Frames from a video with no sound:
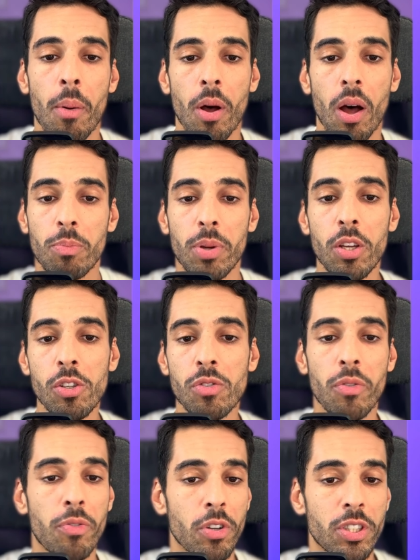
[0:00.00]
It could be
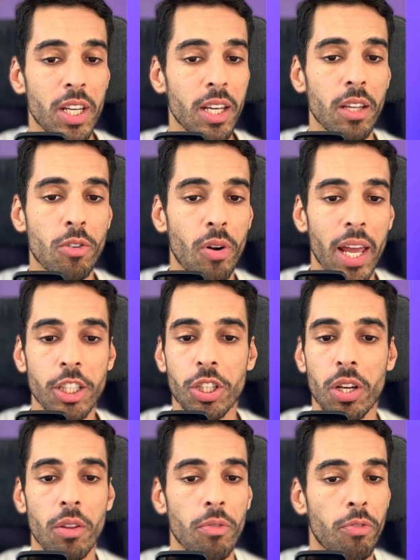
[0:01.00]
useful for ticket
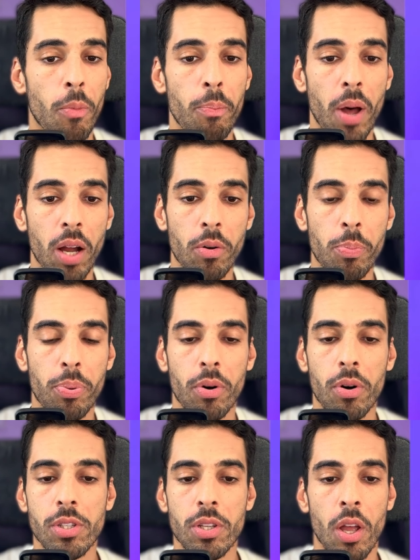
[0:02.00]
creation, for bug
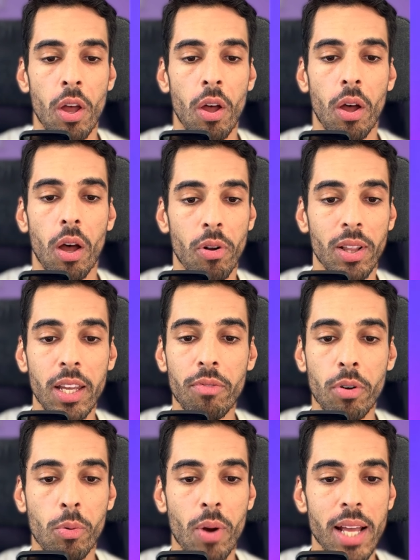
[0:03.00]
reports, for
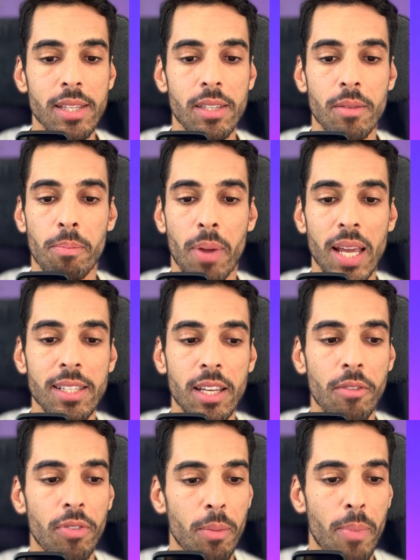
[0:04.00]
leave requests,
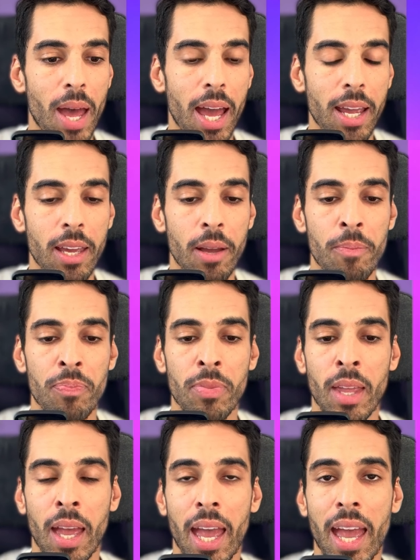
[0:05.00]
basic feedback,
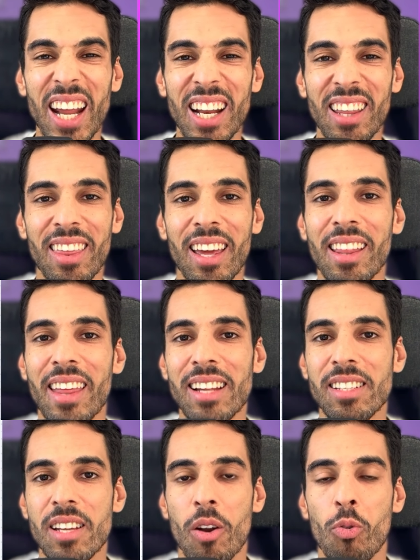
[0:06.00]
and anything
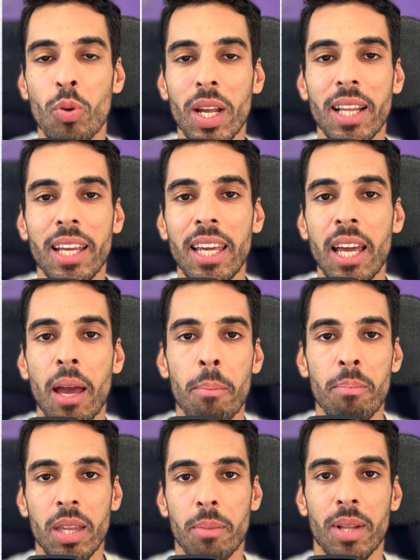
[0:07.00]
that's really
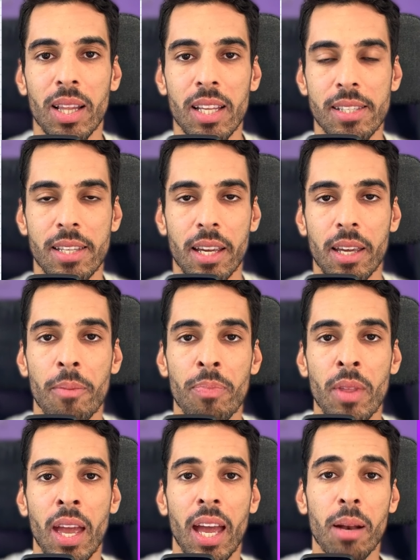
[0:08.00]
minimalistic.
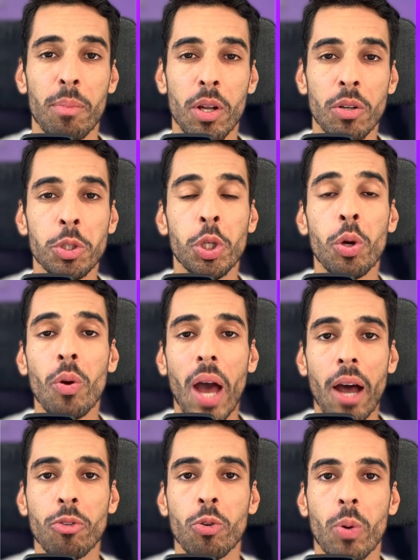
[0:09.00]
And I'm going to show you
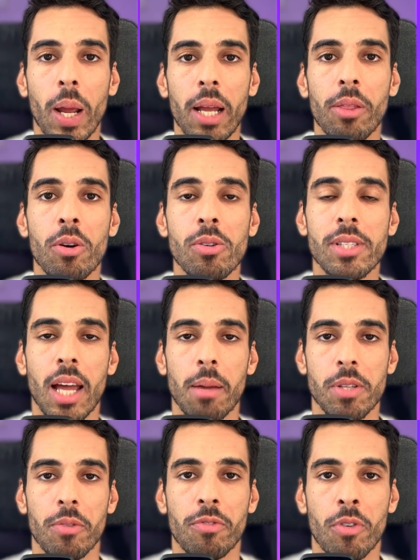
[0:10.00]
how to create those
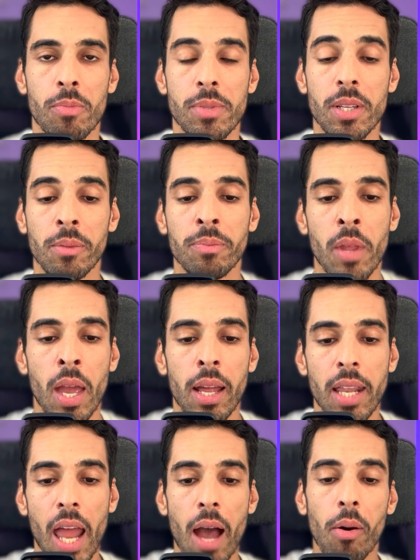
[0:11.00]
types of forms.
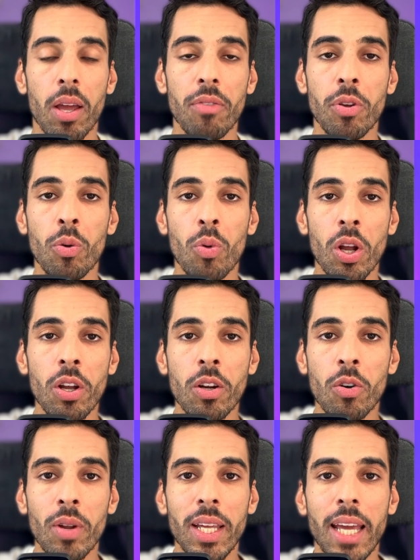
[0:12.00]
Now, if you want to
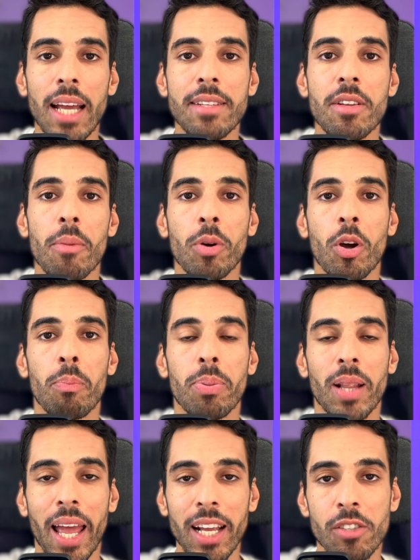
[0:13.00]
create some
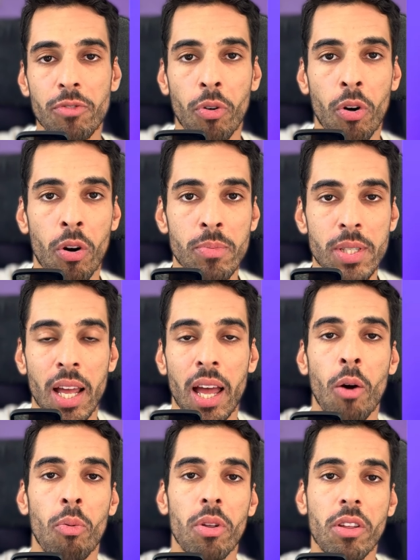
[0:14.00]
complex forms
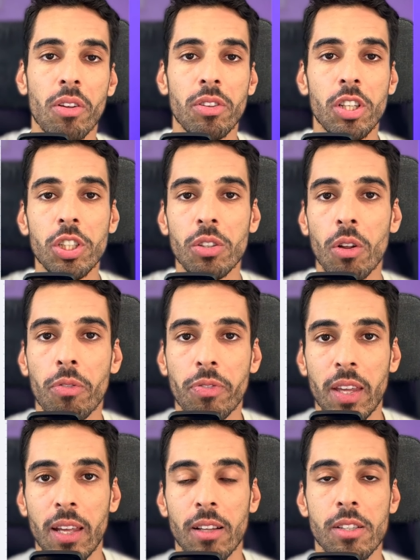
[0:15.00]
with conditional
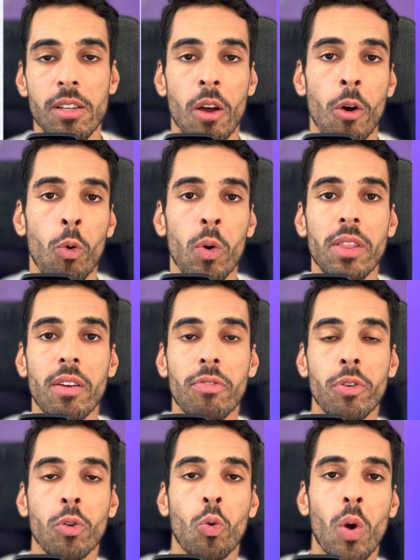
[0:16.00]
fields, with
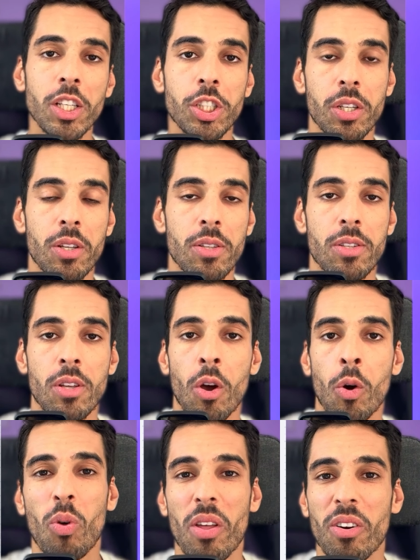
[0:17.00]
different questions,
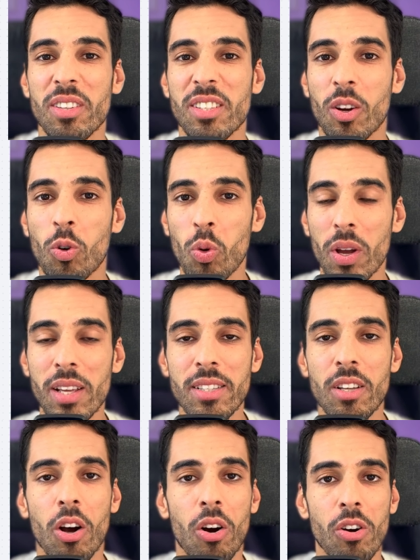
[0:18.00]
whether it's a
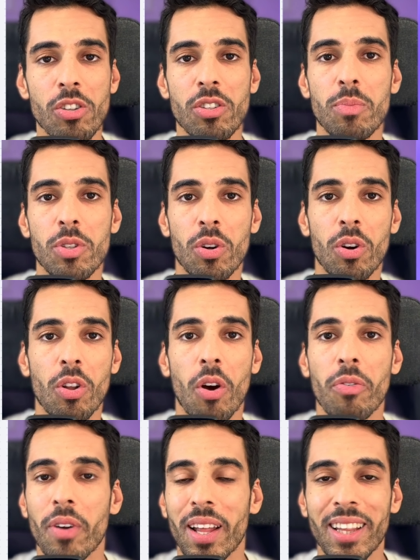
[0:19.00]
quiz or some sort
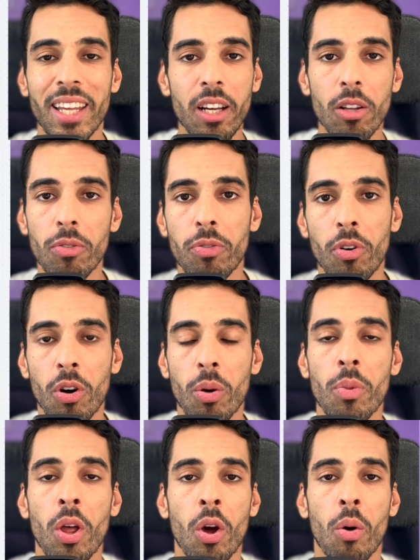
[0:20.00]
of legal
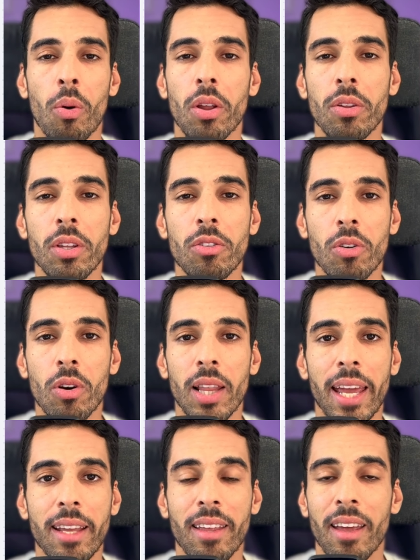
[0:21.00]
form where you need to
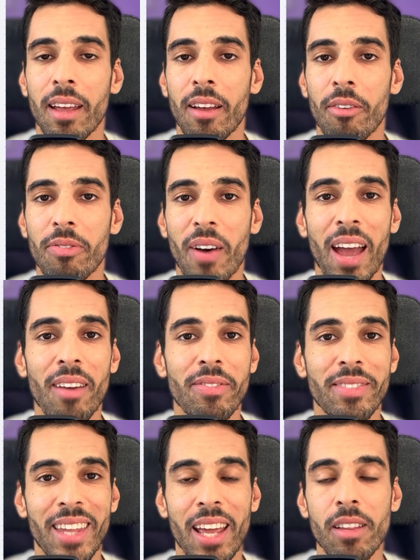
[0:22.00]
collect
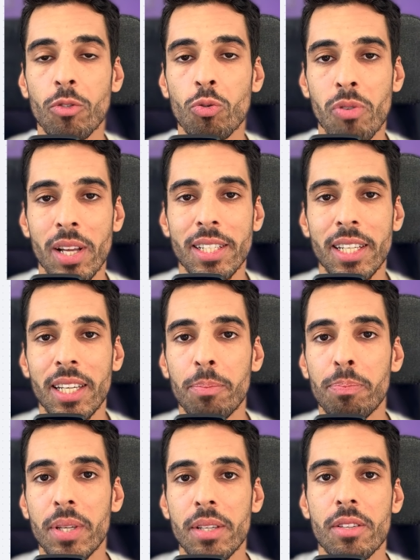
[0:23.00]
5, 10, 20
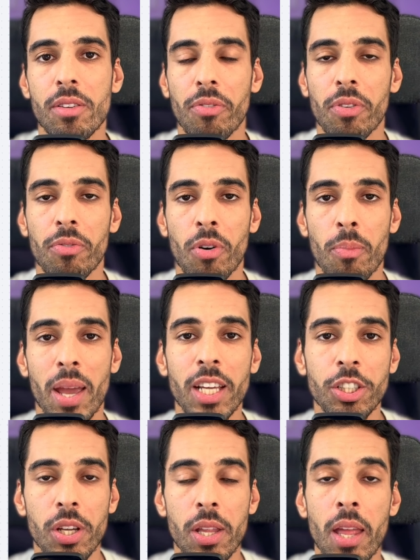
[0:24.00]
pieces of
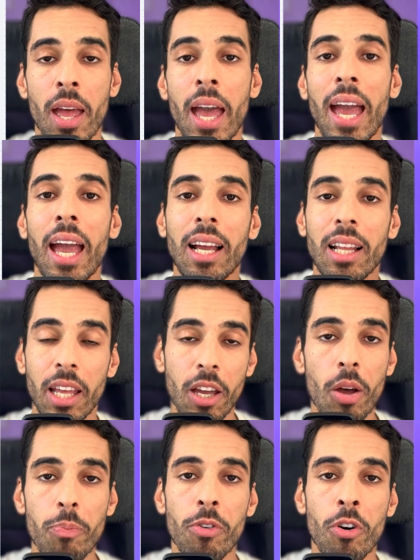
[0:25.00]
information,
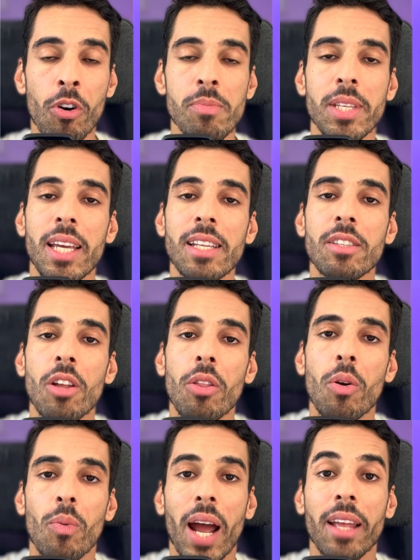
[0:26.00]
ClickUp Forms is
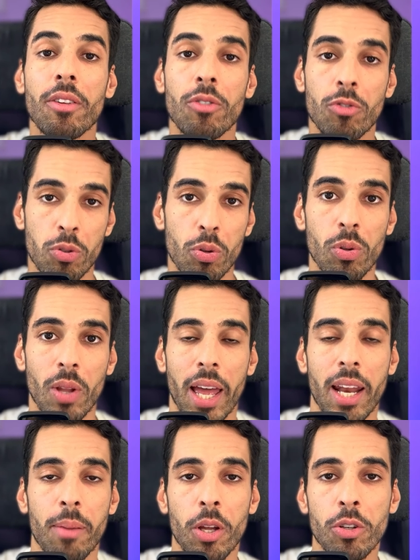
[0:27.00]
not the right tool.
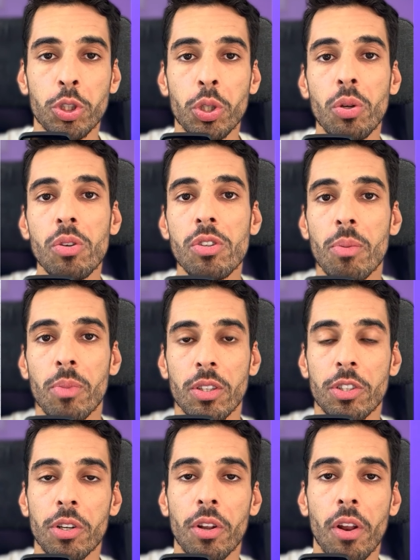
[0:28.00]
And I'm going to show you some
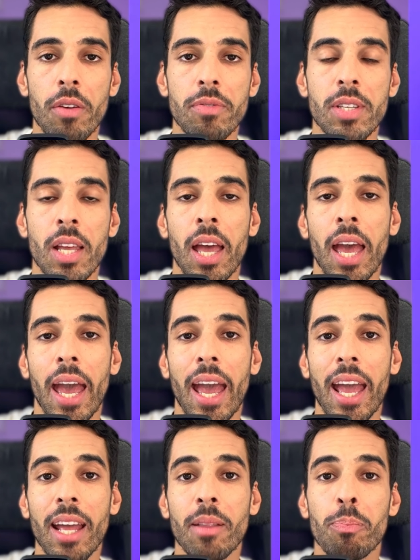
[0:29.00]
alternatives
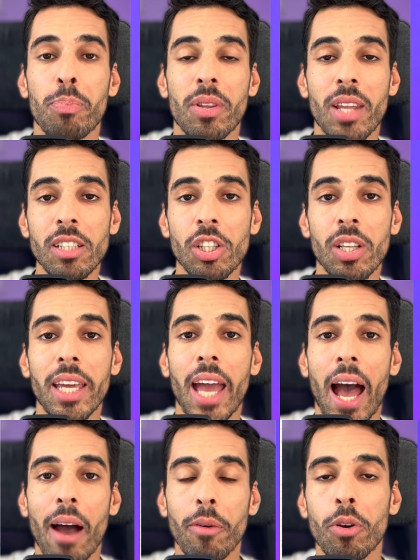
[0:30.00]
and potentially
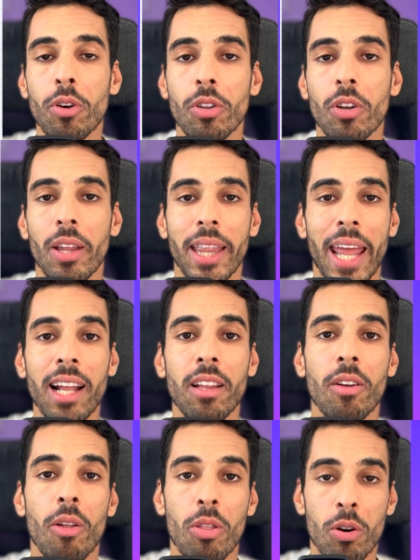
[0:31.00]
how you could
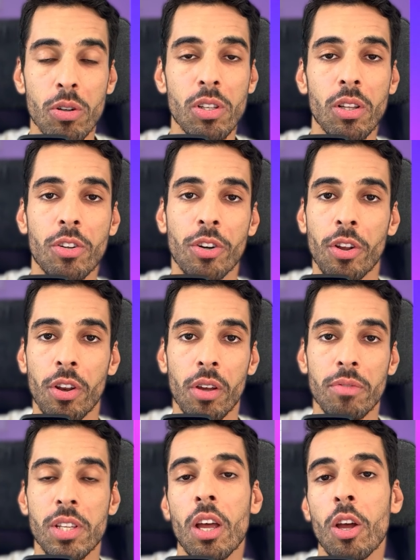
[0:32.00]
connect those
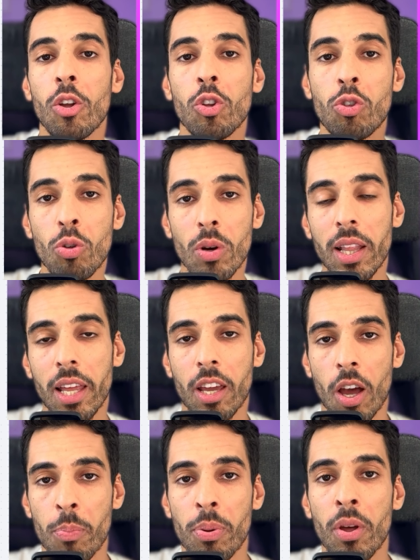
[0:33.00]
alternatives to
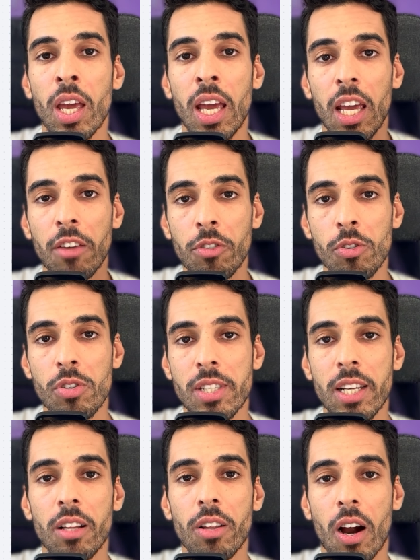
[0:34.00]
ClickUp if you
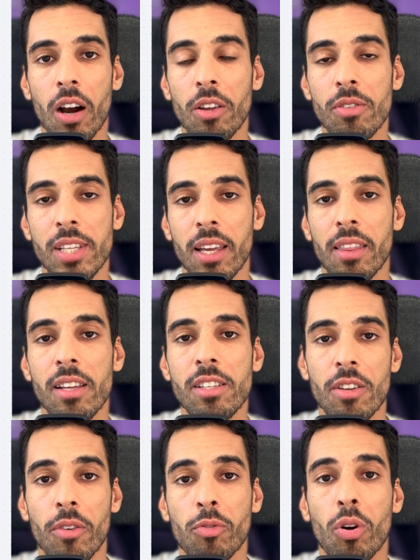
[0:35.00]
still are using
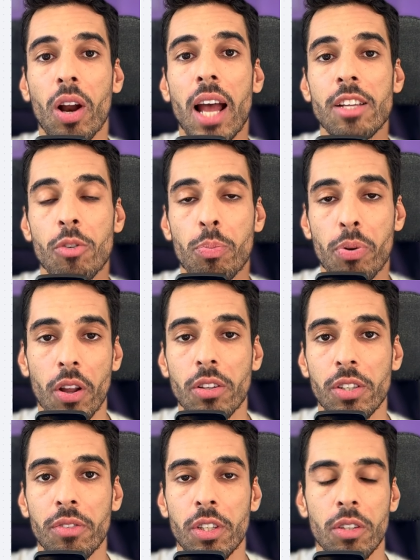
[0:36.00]
this software as your
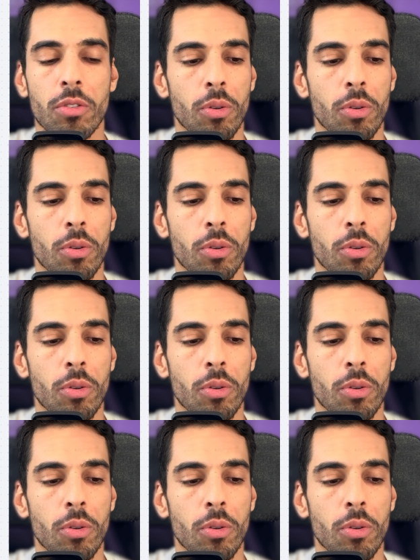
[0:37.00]
productivity